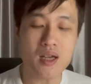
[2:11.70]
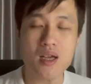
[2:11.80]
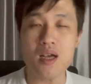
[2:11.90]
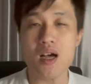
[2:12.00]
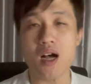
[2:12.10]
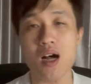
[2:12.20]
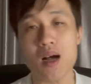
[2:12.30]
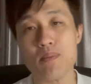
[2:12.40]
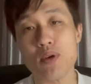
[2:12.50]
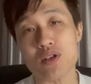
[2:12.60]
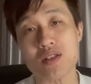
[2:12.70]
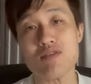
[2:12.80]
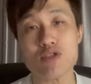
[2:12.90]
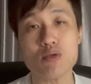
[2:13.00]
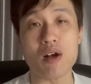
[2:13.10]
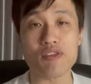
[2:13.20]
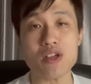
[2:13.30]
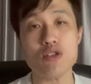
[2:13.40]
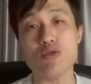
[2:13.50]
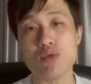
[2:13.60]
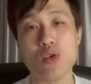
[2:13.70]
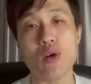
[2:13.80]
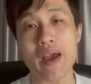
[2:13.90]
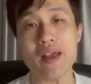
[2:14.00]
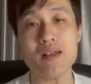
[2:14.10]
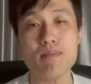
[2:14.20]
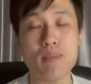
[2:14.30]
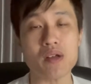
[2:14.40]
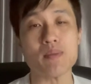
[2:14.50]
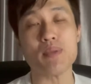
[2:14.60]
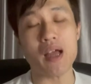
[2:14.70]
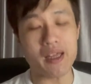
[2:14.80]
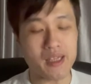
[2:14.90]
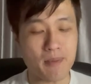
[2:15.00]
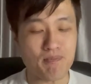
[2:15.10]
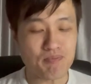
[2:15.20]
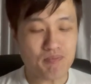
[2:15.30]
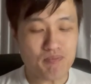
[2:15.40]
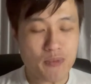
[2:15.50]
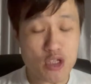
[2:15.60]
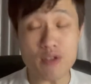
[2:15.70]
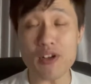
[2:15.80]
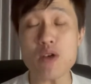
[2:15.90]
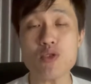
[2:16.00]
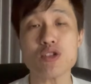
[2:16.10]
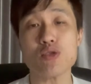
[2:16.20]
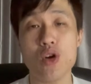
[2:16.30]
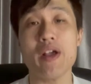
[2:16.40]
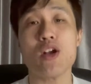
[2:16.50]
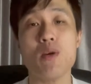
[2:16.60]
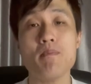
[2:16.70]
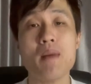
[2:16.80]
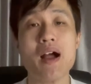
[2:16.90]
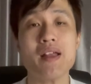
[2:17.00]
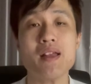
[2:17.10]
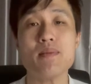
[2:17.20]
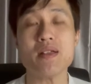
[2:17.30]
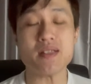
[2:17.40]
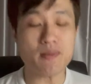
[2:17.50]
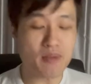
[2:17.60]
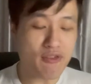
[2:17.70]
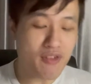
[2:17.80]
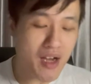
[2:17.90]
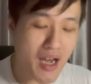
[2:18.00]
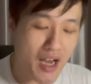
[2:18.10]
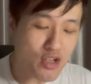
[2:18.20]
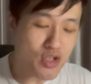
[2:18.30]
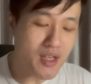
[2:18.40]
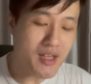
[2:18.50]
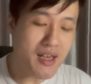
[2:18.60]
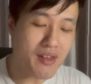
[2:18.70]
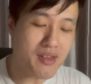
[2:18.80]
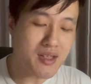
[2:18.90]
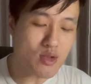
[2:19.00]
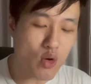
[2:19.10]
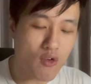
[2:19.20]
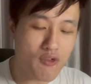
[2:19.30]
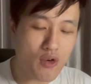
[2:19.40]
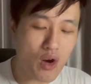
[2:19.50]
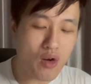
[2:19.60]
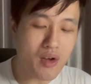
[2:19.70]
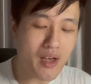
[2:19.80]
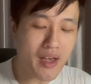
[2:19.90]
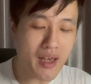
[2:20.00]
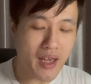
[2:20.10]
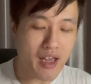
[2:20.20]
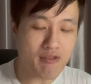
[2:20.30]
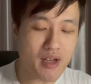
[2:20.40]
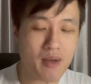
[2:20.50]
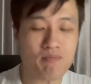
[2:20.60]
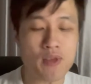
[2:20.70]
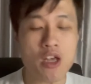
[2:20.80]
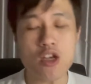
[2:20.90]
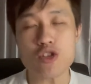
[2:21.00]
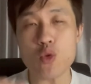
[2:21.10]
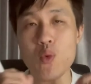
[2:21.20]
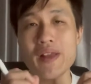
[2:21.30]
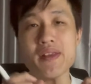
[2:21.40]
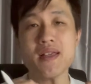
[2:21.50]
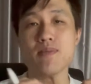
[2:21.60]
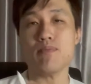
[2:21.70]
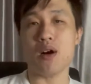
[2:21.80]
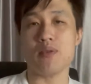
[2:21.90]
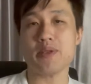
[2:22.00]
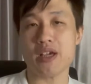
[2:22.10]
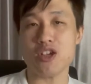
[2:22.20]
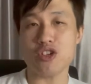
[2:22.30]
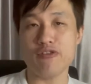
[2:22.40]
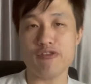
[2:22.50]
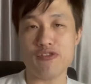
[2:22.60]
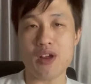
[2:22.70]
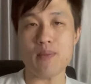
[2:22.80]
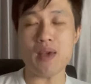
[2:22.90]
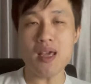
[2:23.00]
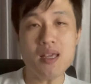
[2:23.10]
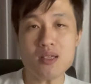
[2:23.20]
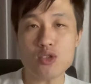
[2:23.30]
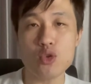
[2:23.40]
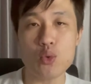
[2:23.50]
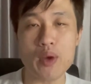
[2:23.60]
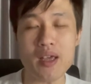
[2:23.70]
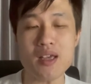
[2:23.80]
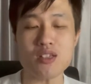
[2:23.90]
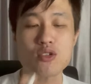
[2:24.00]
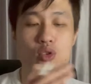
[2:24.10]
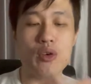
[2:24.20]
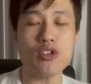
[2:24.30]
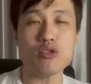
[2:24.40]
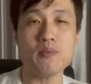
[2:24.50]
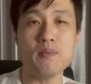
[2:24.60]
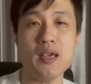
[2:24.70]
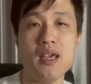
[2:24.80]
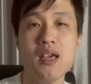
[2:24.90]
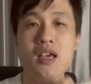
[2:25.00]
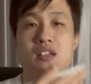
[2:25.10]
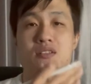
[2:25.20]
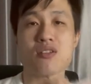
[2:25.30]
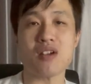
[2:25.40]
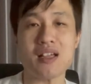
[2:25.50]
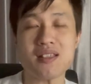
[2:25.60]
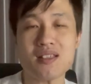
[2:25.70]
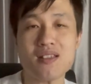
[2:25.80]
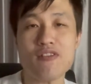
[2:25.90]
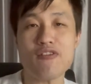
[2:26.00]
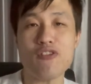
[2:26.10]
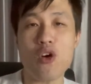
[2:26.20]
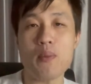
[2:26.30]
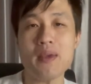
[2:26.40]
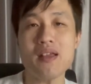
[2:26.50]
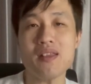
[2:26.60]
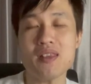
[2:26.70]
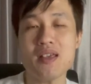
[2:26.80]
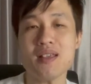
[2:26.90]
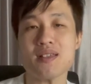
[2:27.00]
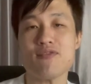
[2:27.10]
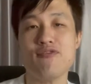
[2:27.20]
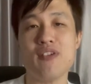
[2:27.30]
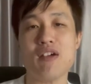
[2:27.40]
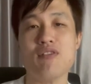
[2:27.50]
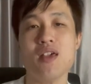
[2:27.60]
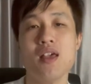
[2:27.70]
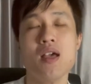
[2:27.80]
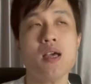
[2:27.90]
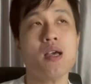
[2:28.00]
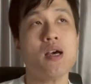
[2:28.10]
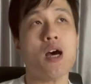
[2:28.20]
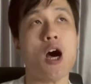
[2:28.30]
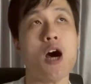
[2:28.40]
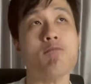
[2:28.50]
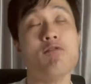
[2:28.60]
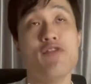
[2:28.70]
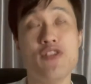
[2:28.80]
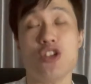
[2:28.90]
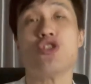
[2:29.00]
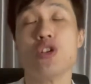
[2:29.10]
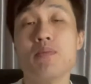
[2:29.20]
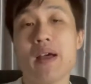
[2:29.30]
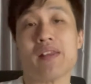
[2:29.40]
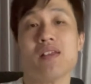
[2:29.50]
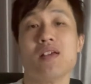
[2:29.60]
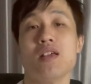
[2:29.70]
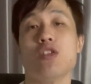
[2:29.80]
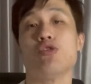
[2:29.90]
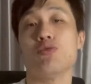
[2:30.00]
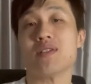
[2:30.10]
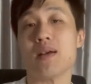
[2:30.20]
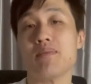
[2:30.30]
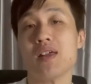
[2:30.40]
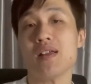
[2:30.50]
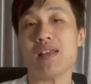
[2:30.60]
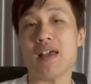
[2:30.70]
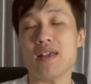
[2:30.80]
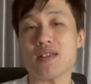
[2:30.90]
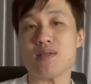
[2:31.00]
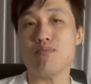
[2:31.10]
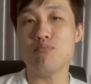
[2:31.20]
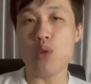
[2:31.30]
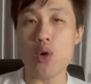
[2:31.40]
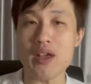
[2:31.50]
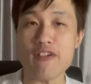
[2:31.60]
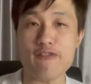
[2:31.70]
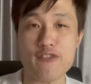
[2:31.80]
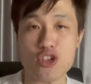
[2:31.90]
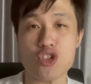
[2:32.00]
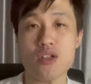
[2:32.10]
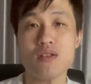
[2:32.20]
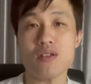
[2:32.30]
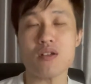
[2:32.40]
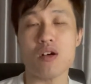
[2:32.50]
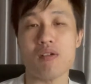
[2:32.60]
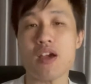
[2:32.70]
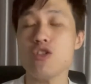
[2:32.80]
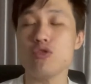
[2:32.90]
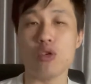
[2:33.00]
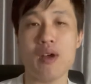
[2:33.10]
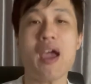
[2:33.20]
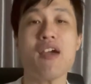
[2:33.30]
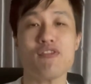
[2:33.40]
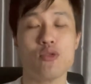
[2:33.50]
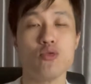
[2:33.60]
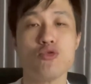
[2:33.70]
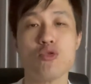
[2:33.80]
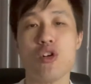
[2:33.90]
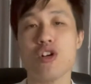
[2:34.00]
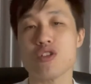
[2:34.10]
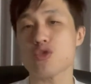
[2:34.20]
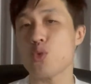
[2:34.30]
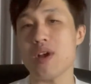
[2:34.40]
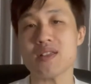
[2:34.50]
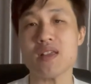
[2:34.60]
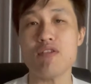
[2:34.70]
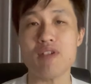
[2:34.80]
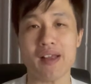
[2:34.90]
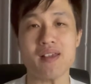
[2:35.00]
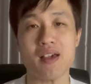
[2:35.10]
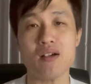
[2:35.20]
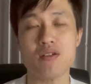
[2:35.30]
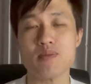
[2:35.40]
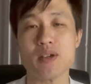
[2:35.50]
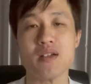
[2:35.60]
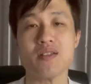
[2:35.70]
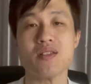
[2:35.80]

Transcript: positive 2 after you go and multiply them. So if I were to go and combine them and simplify, I actually get this overall area. So what this multiplication frame is doing is going to be transforming this very visual method into something that is more efficient. Alright, you don't have to draw squares and rectangles because